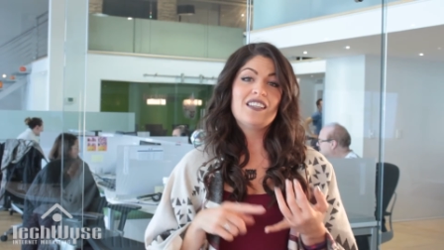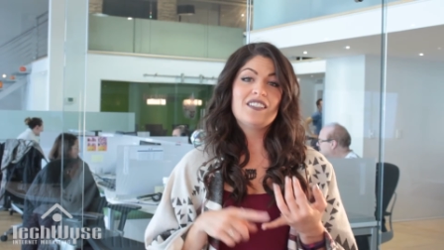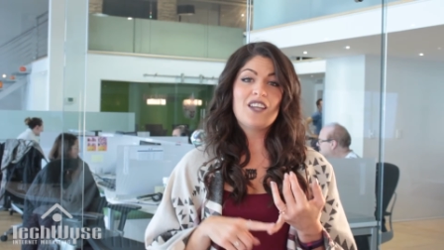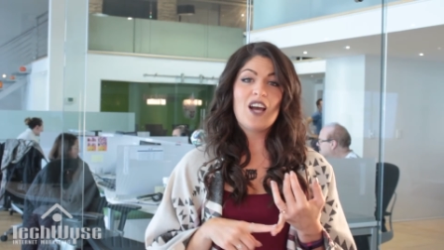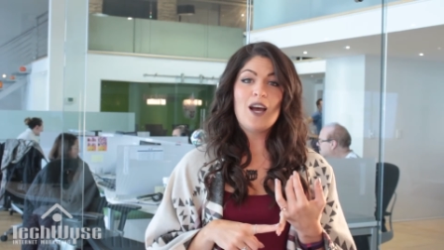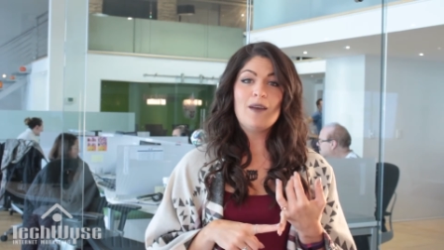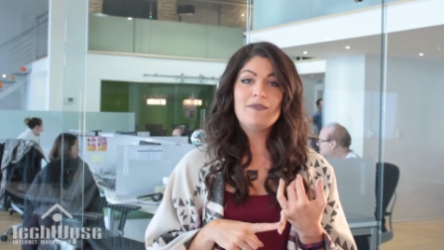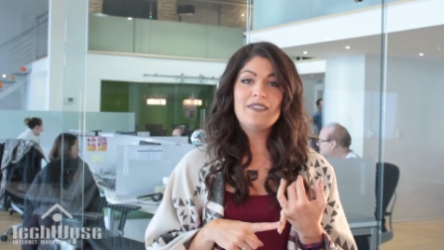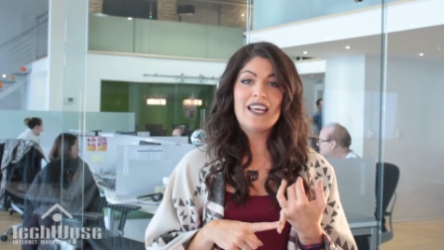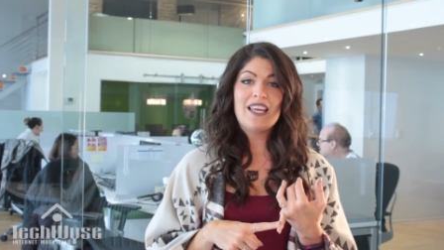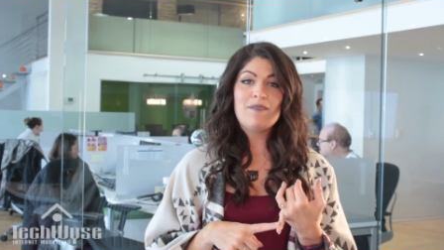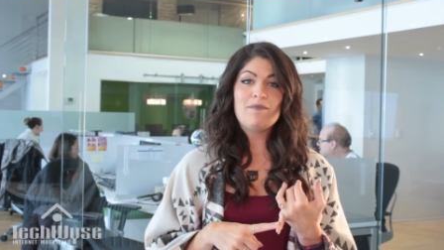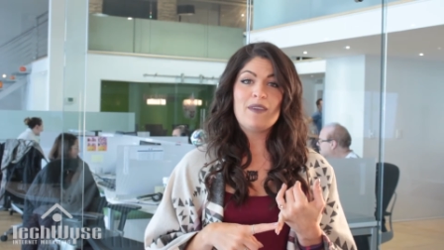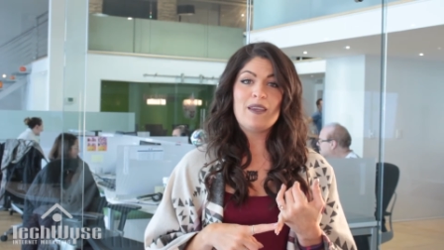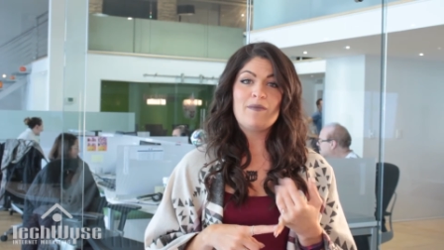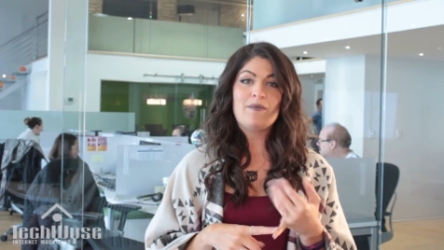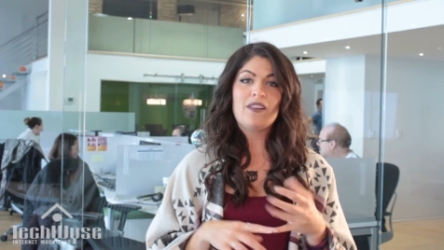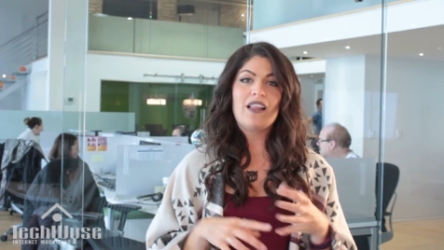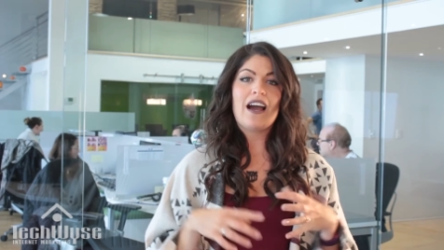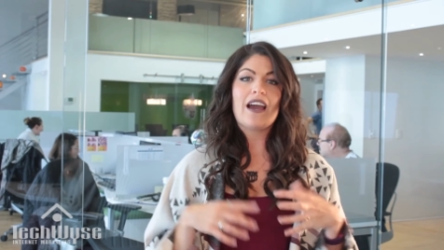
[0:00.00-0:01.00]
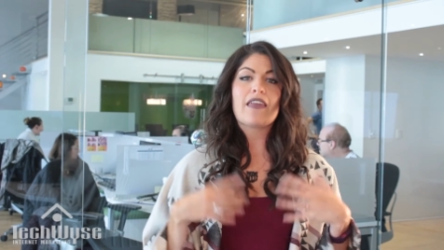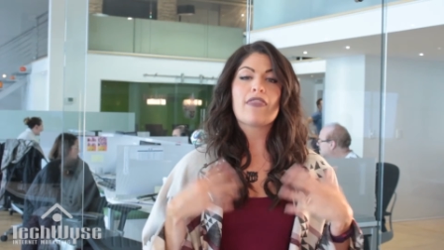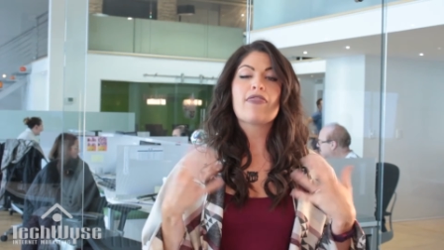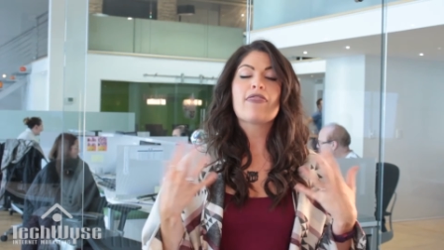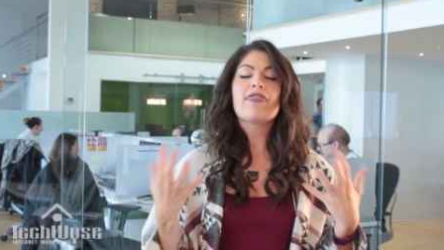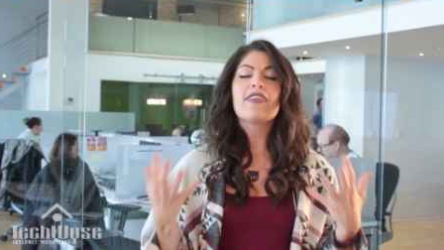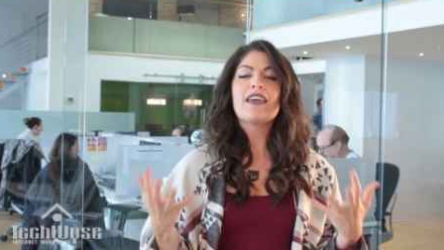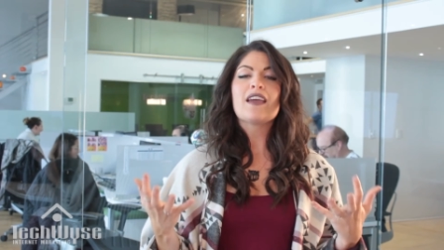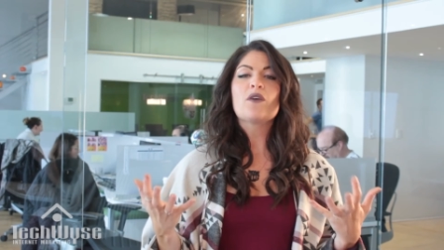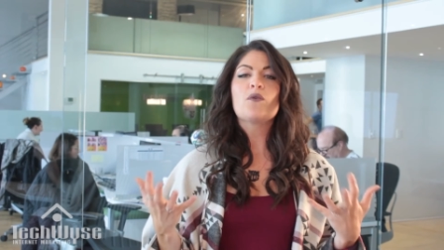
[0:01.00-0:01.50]
Top 10 people I
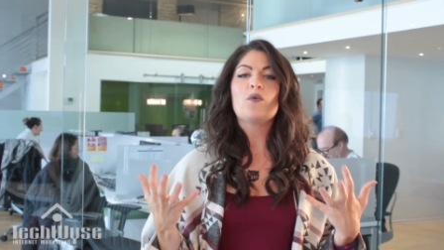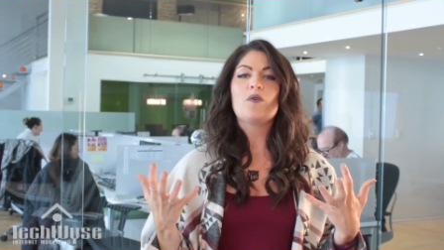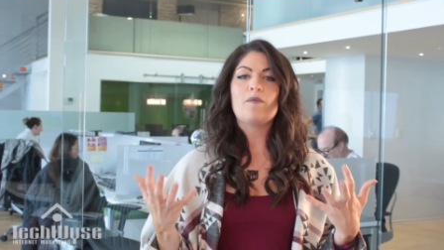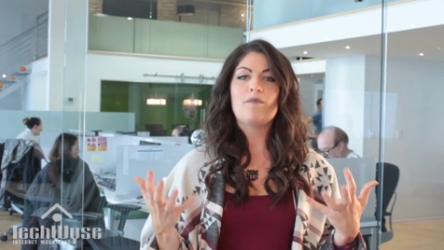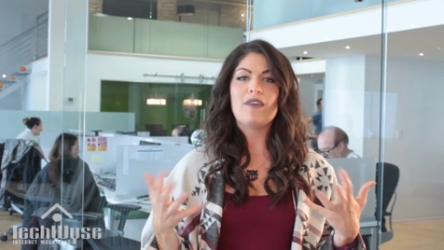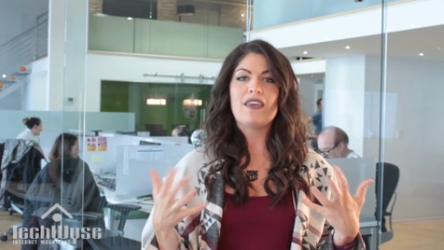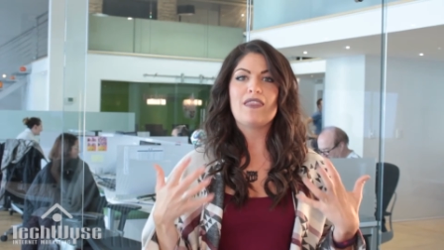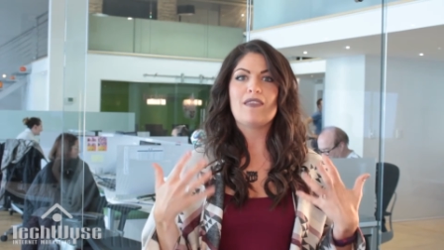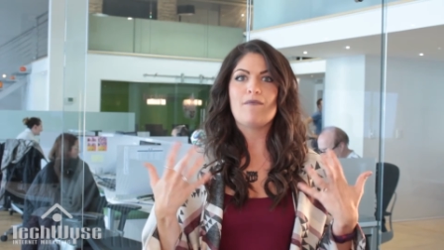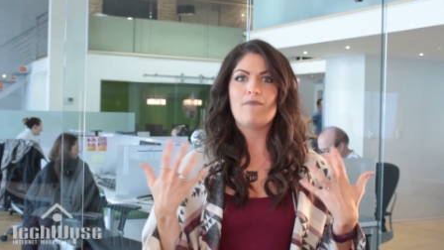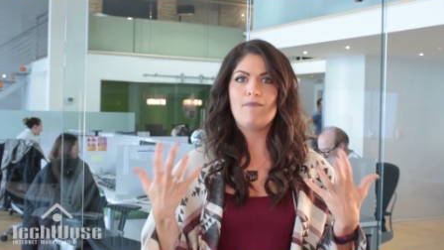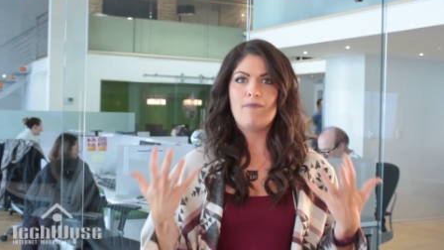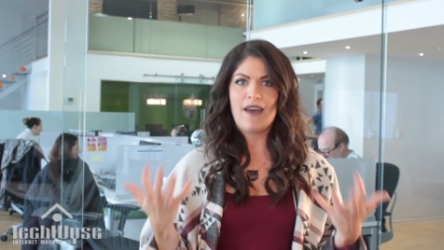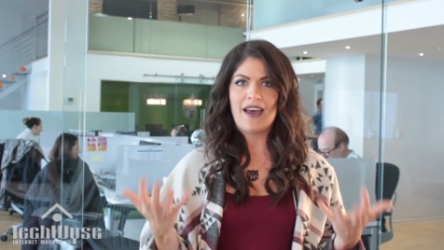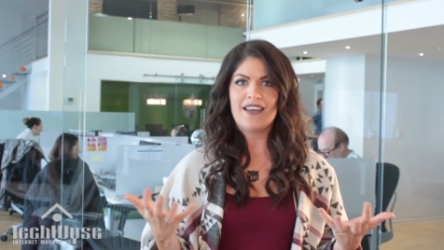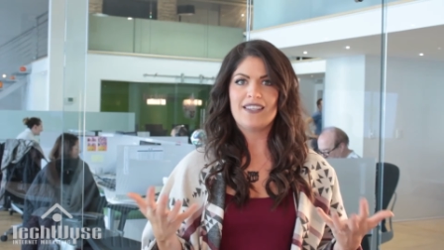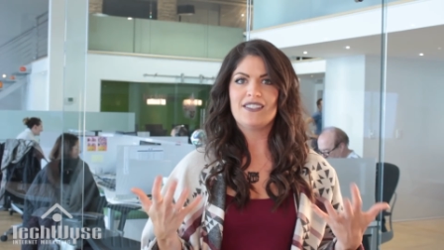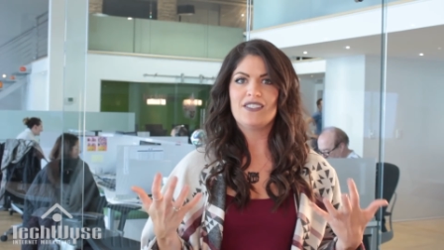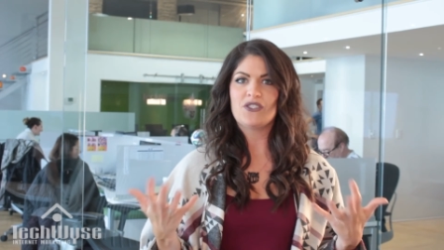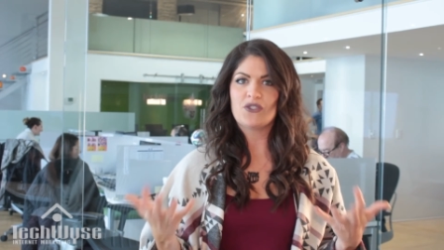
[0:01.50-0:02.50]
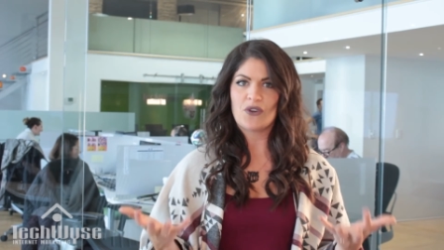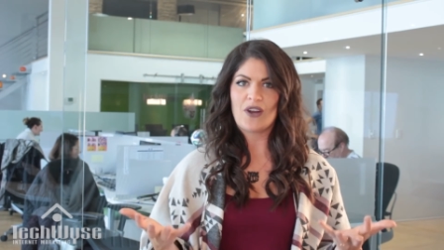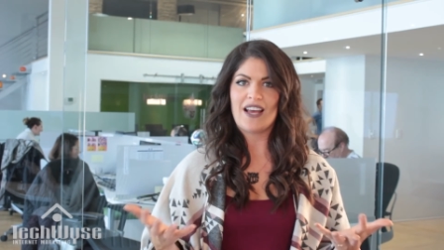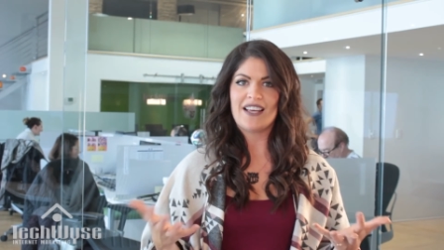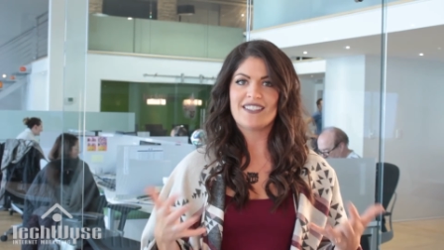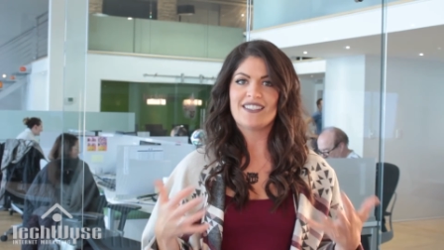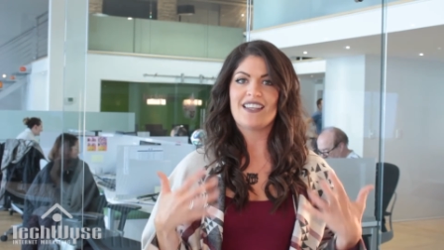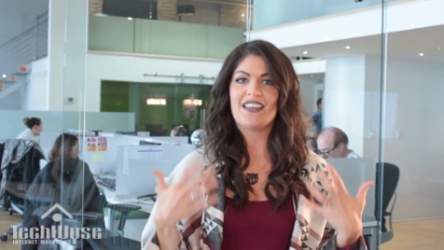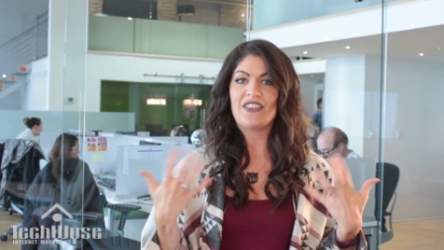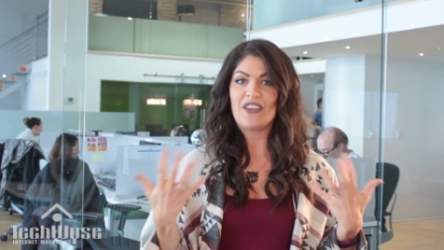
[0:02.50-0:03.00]
think will be the best
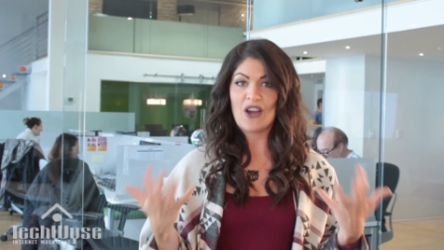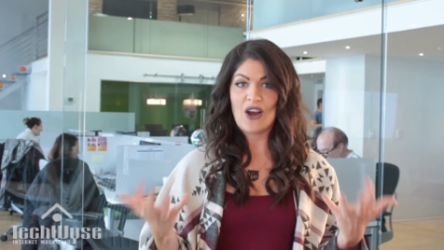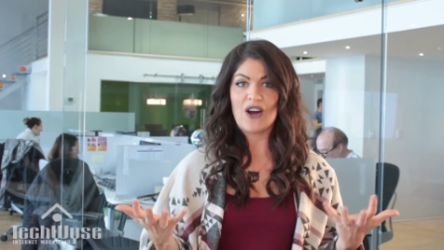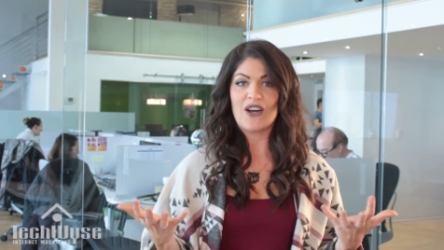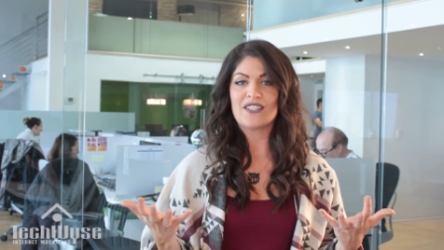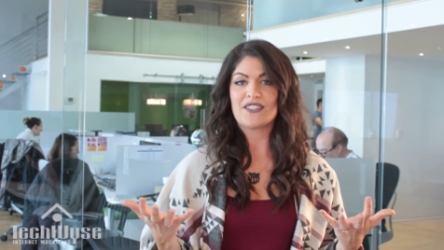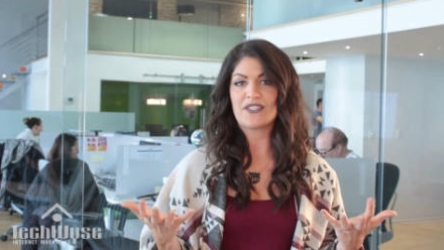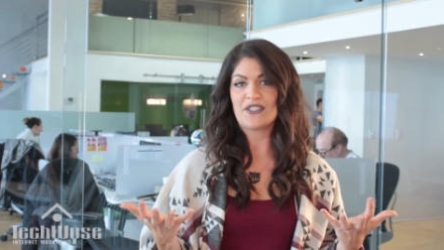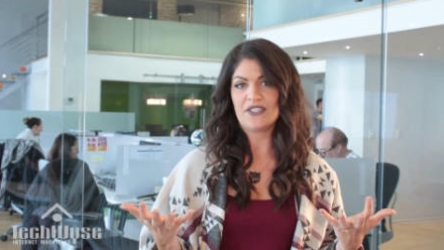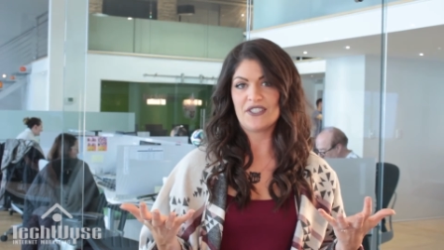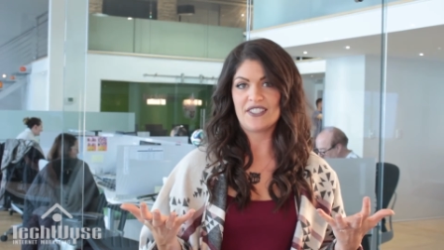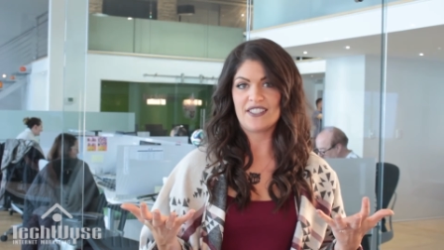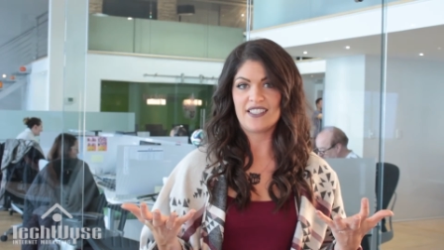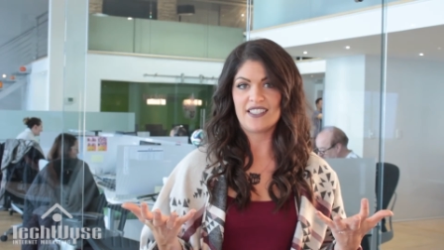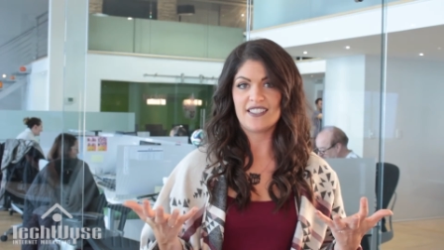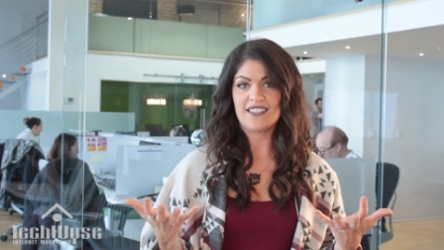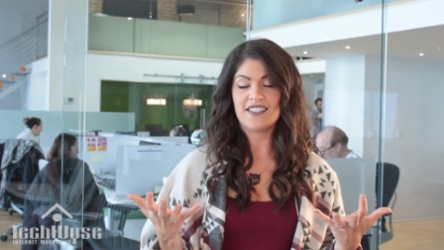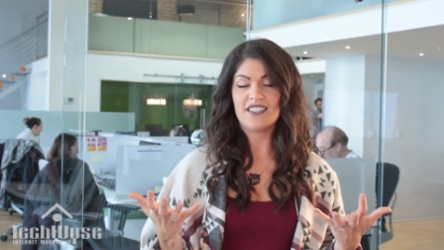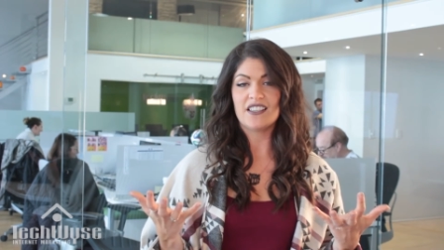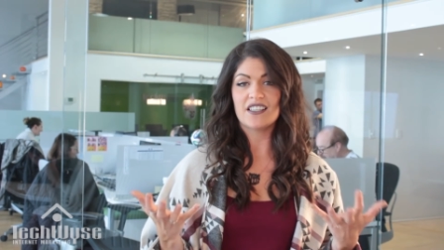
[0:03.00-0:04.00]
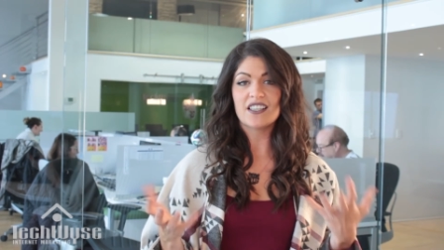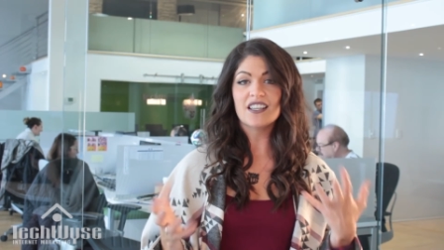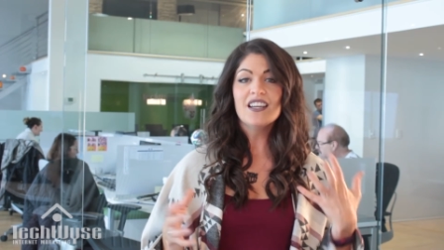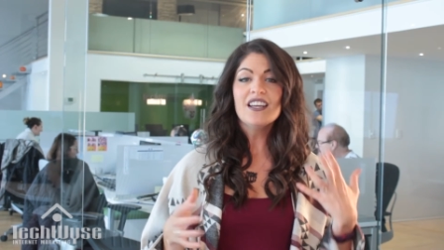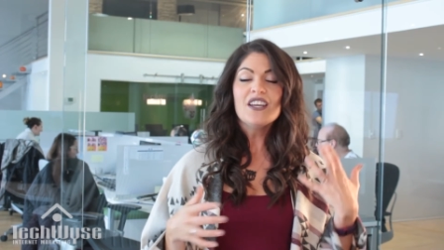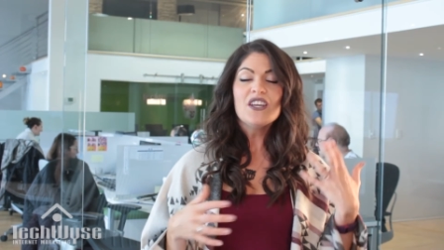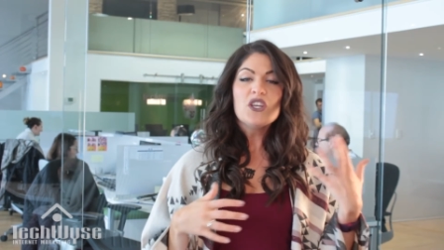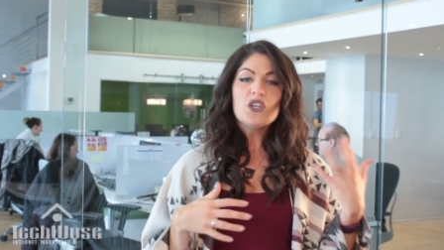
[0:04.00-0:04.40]
dressed at the Oscars this year.